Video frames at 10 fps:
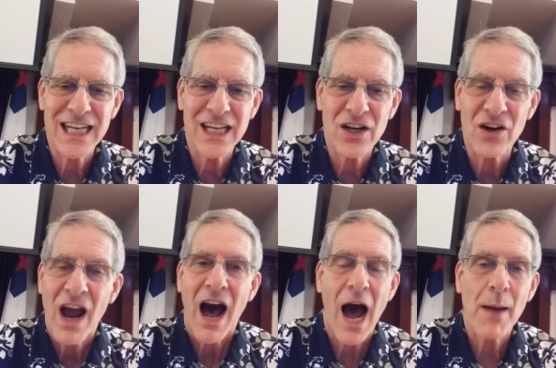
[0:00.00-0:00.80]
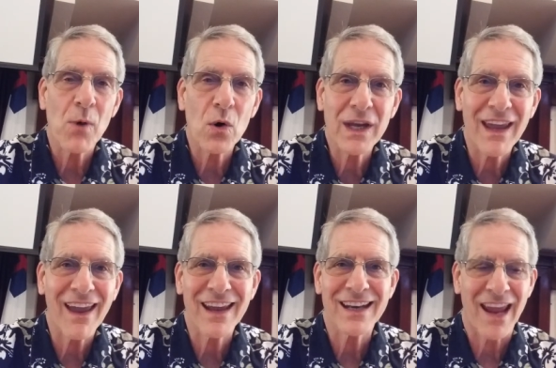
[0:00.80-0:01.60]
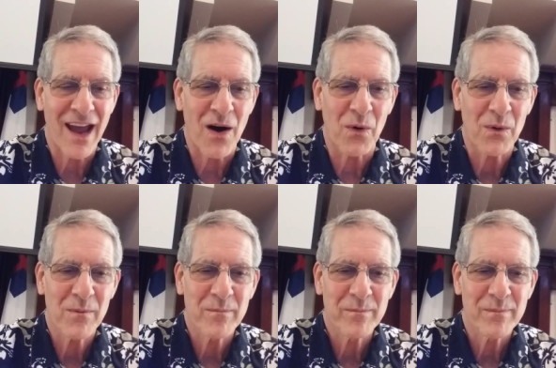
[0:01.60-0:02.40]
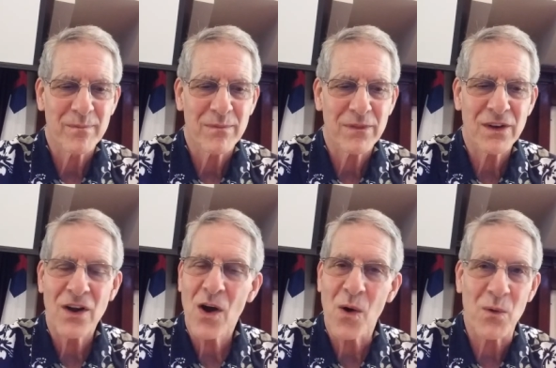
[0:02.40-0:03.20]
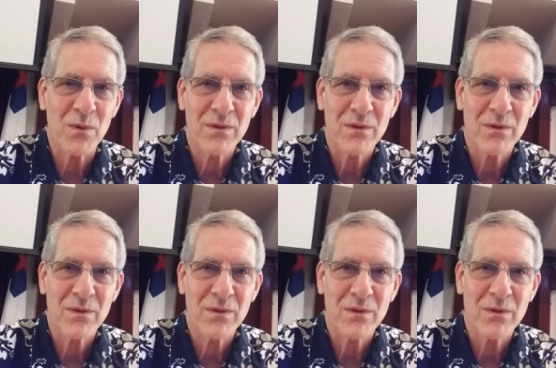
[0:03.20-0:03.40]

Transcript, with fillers: to hear. I'm okay now. No.